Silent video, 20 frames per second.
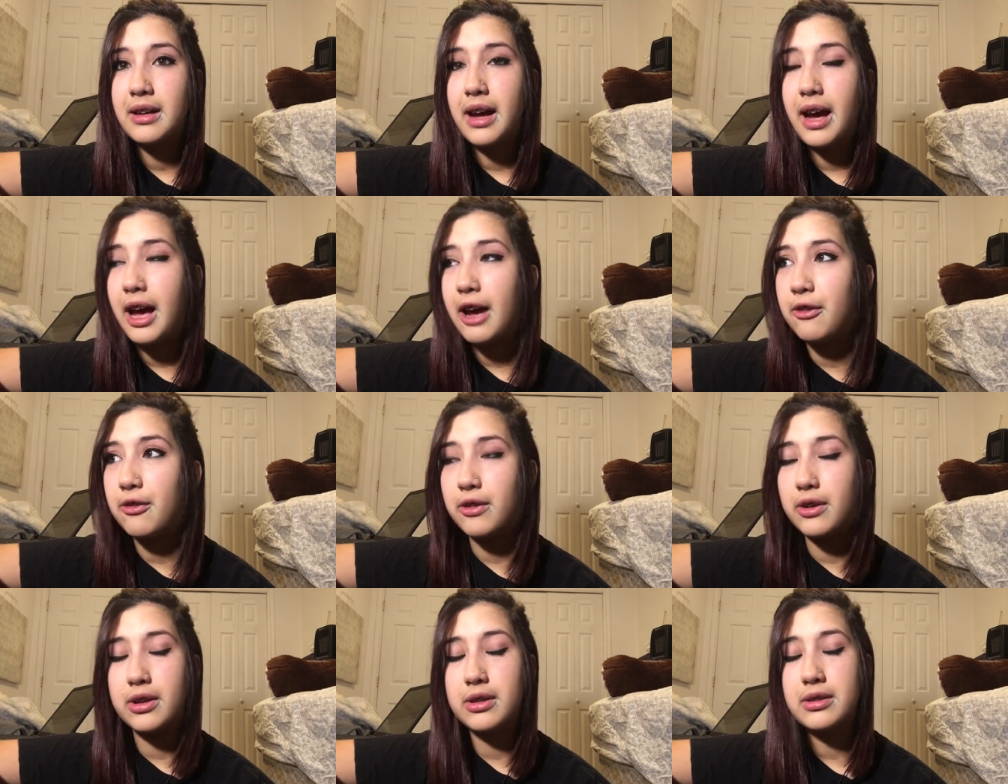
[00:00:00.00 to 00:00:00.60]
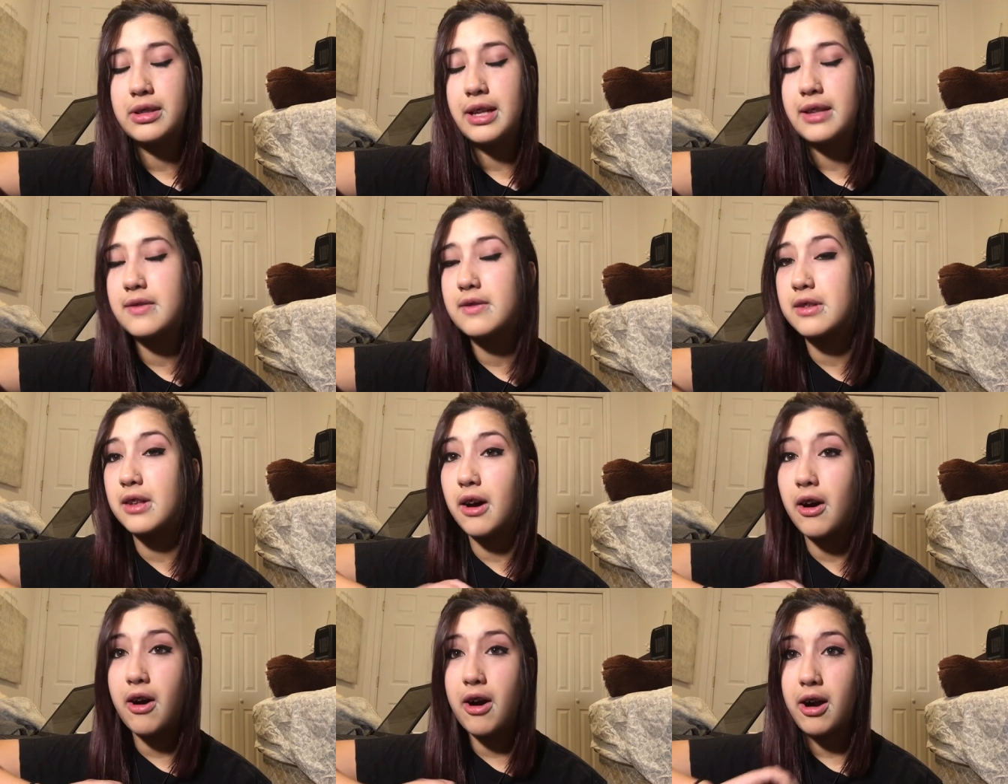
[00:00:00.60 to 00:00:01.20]
Ever. That's
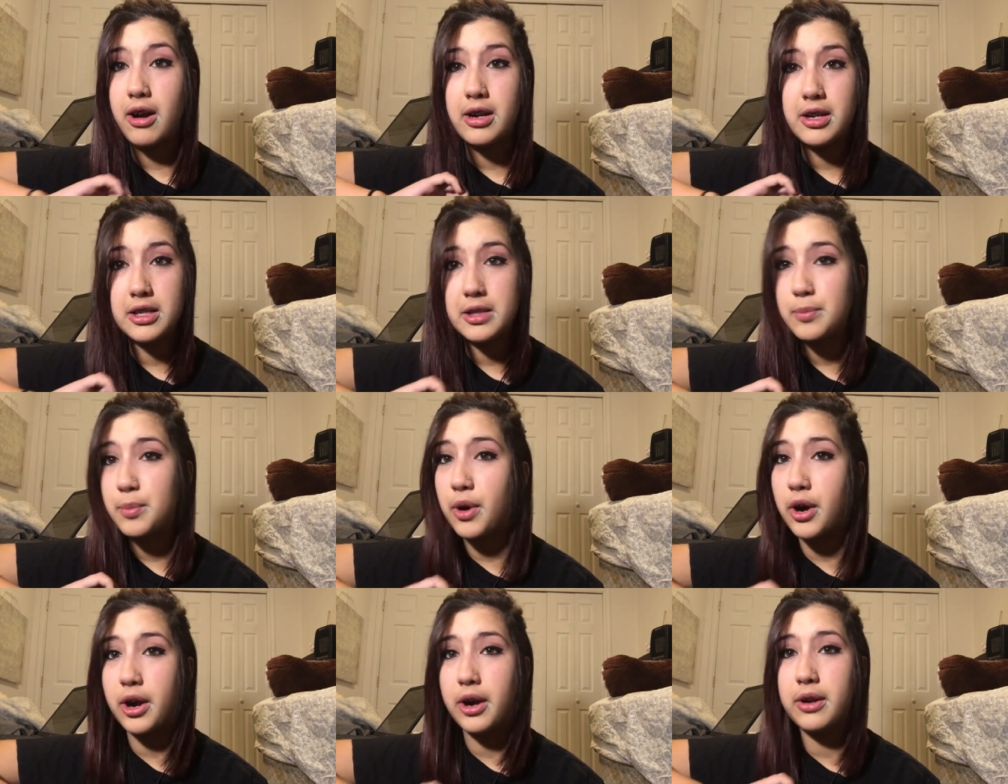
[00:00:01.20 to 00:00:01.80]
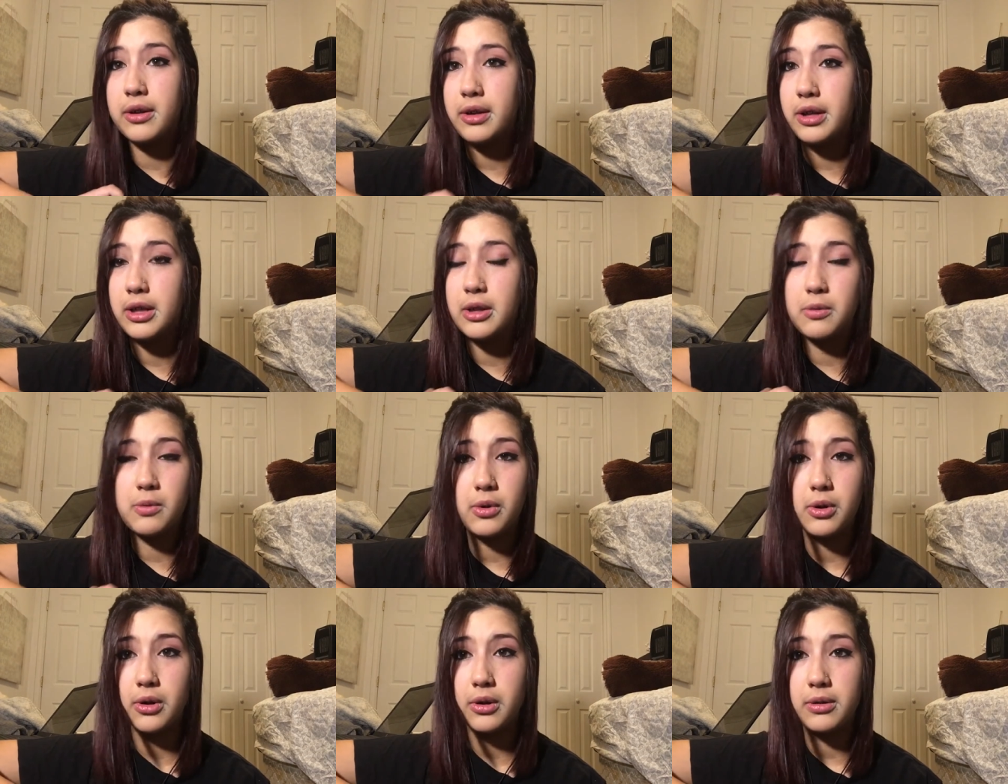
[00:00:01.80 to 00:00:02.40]
the hardest part in the
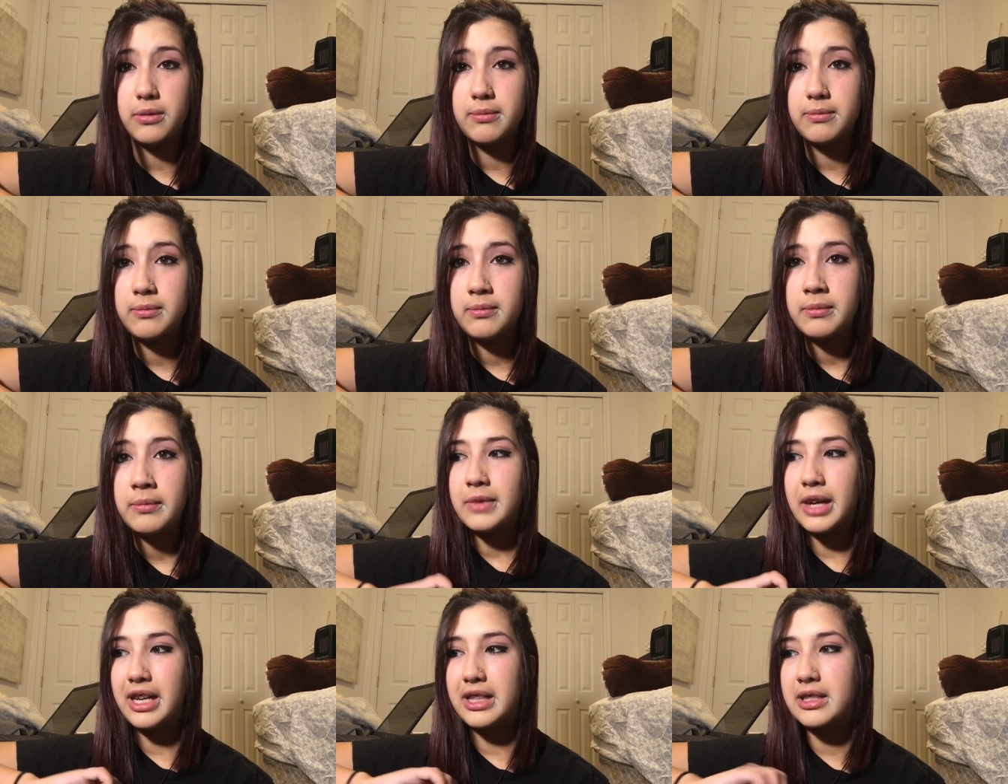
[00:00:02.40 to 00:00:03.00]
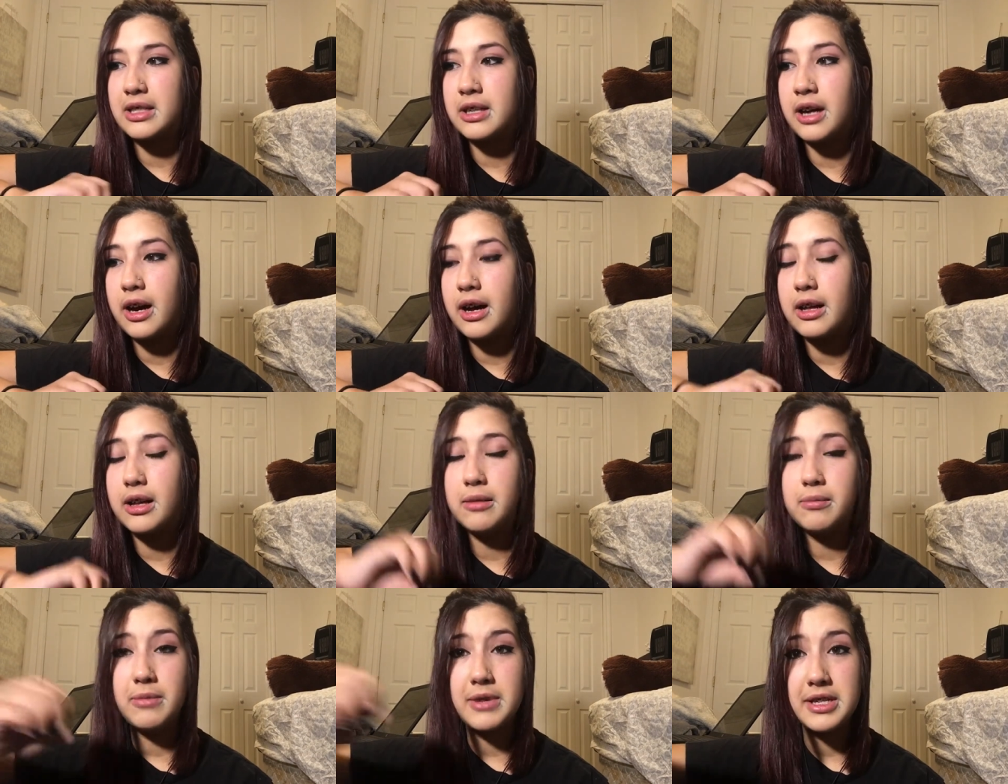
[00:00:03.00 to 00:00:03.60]
world. It's
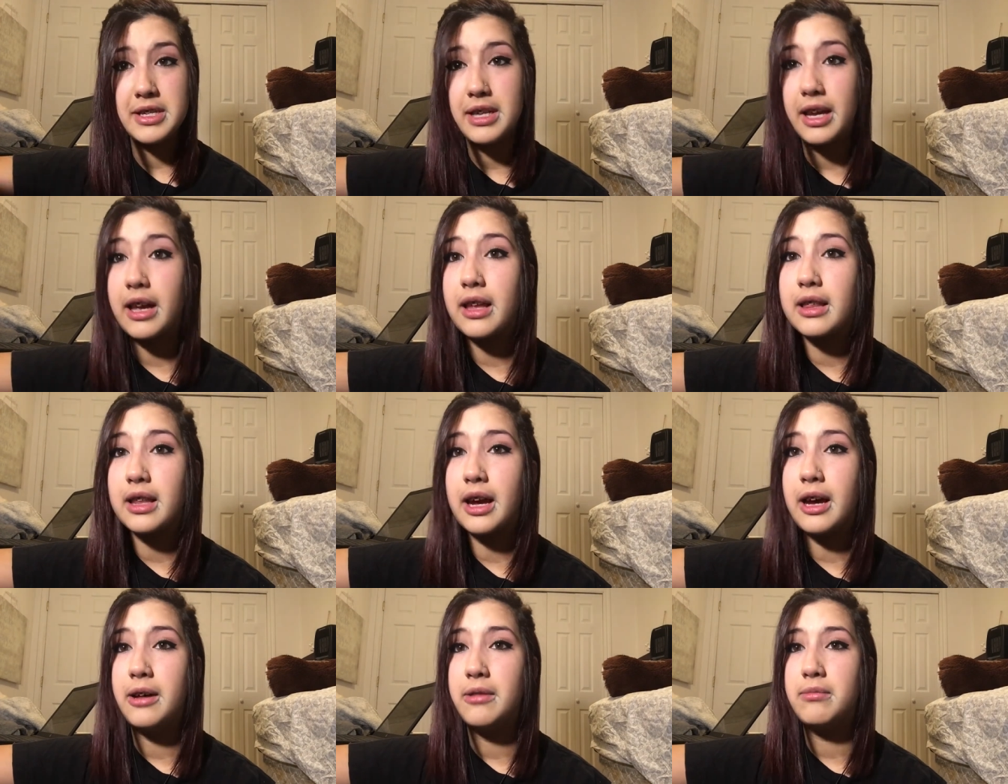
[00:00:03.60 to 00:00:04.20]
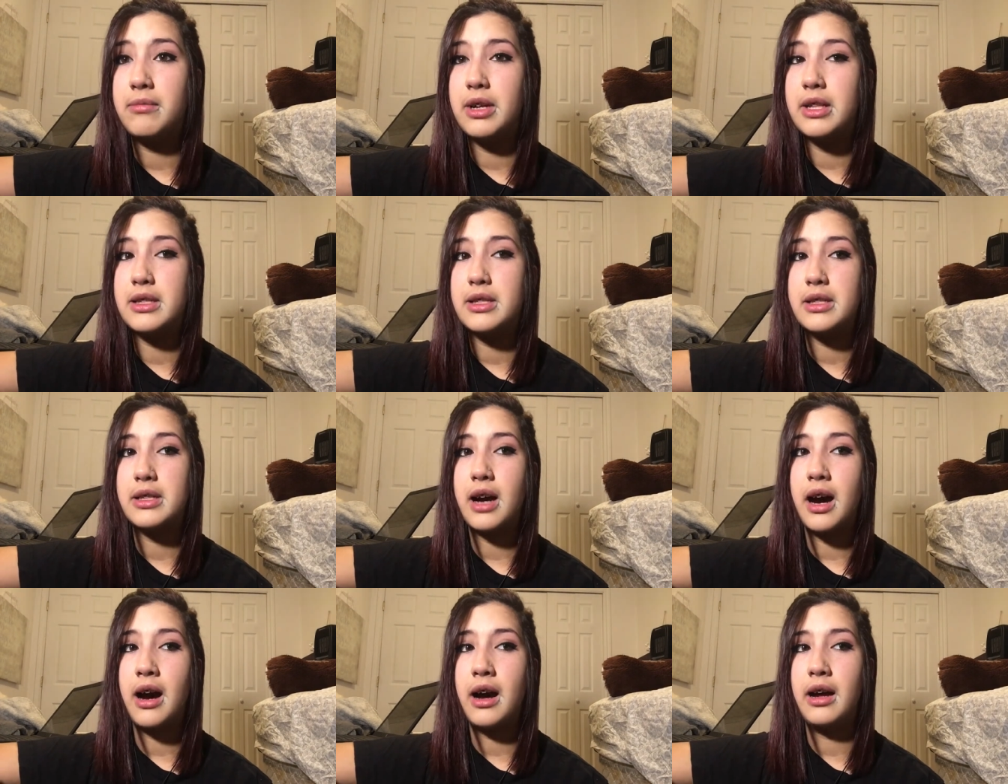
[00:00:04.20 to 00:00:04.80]
not missing them, it's
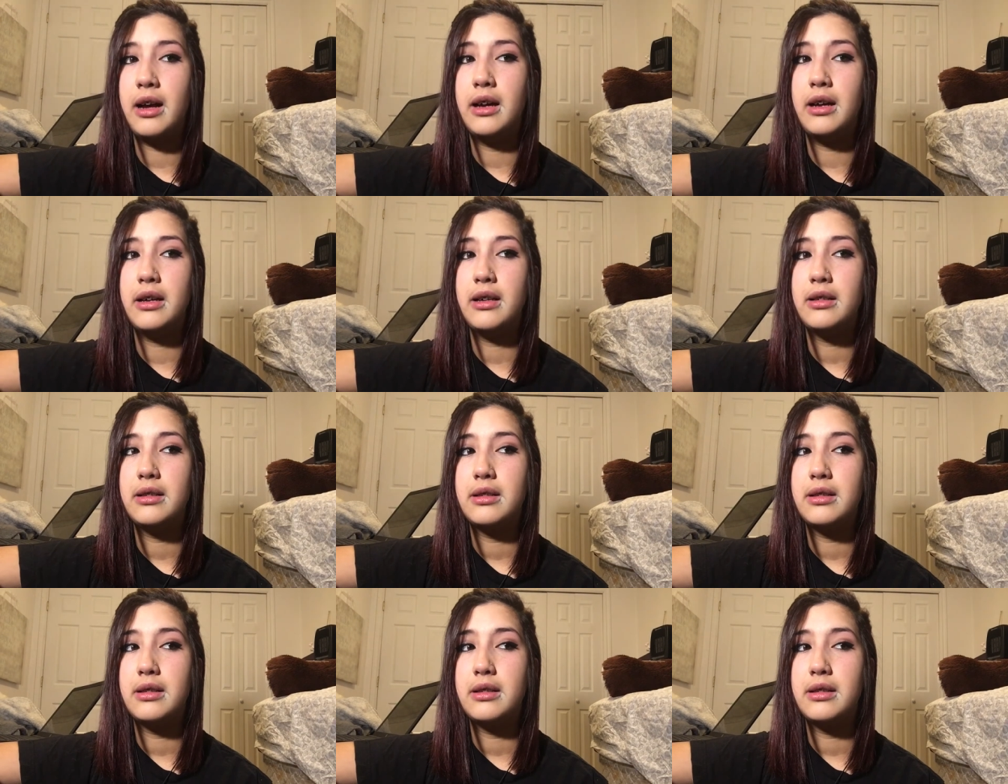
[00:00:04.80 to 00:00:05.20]
not